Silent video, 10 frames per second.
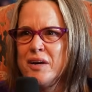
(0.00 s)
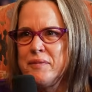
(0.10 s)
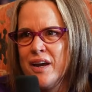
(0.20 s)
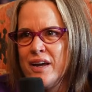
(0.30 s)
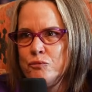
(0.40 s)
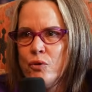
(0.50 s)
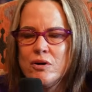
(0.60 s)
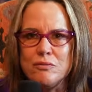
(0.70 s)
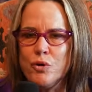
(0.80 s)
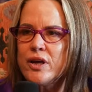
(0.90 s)
I mean,
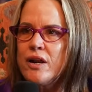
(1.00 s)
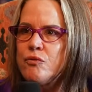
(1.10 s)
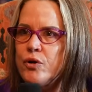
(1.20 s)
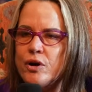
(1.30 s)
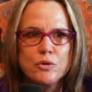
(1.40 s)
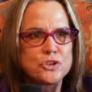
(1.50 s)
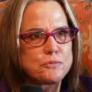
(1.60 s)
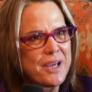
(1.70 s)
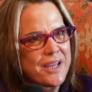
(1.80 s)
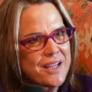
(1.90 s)
what kind of winner would you be?